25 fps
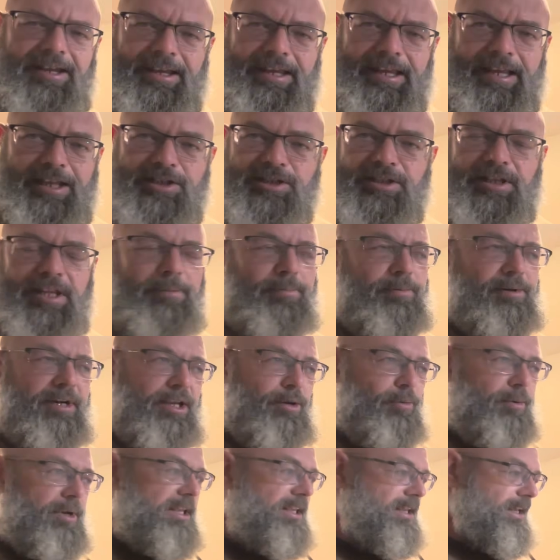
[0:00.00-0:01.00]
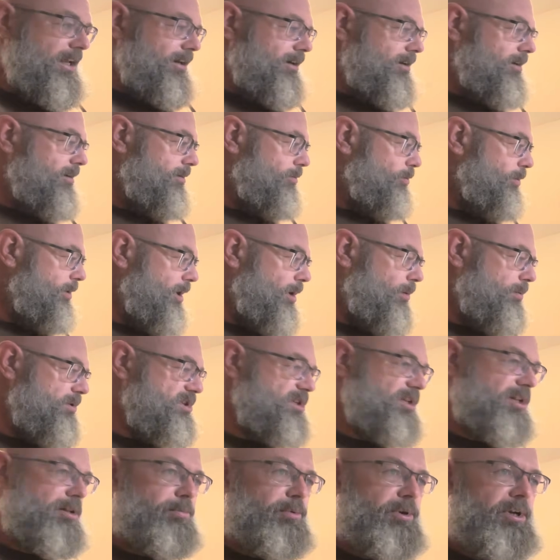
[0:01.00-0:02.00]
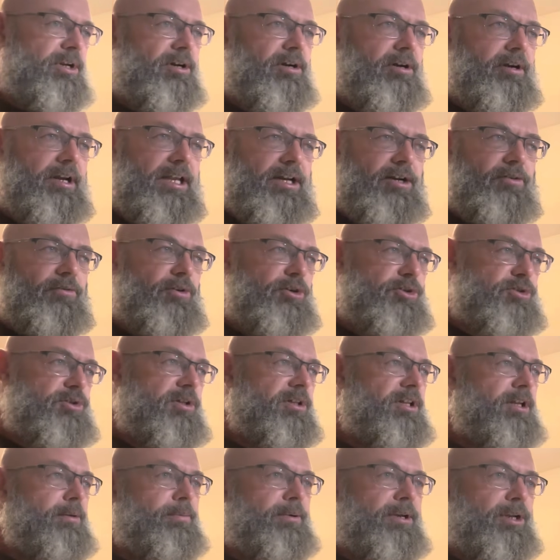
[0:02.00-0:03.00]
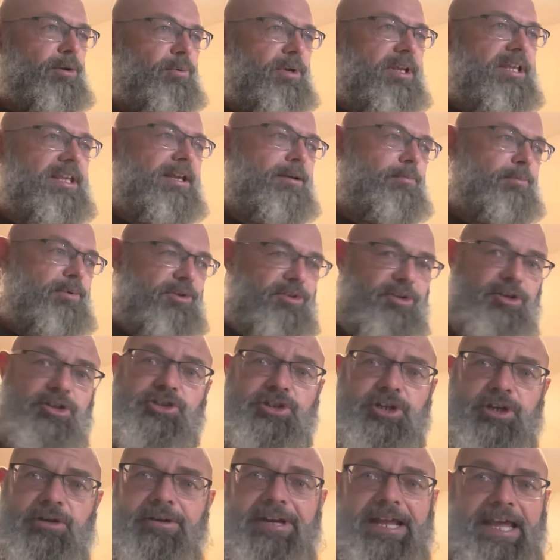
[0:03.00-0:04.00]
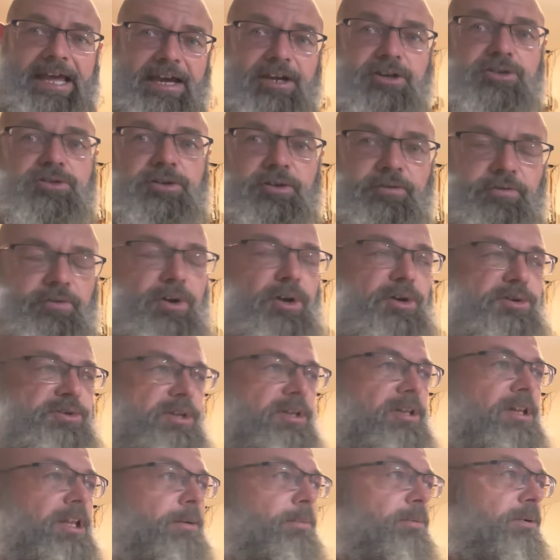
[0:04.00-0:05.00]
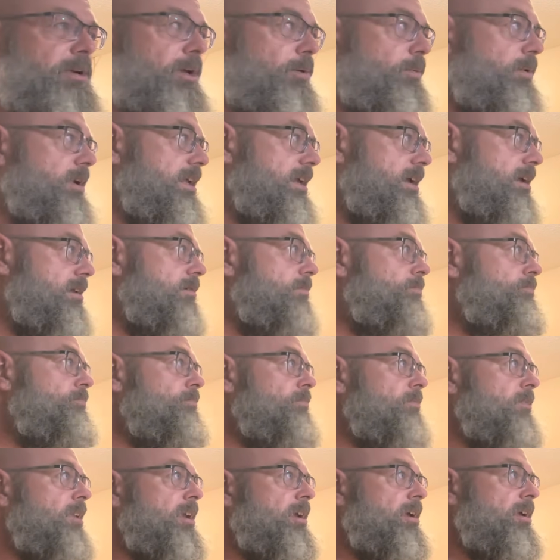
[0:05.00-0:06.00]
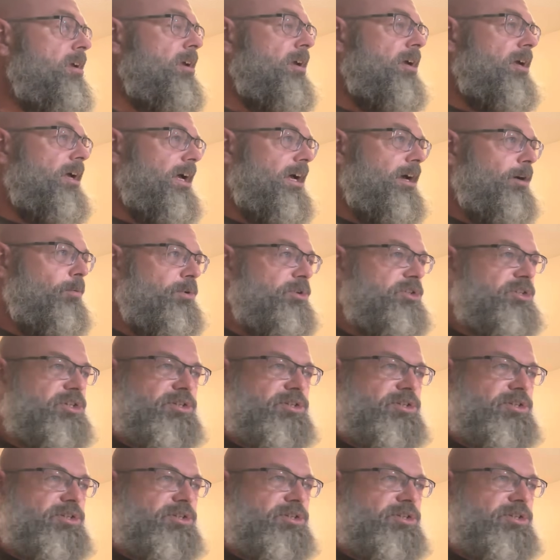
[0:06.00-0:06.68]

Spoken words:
It's Labor Day weekend. We always celebrate our anniversary on Labor Day weekend, but this year it actually falls on Labor Day weekend, which is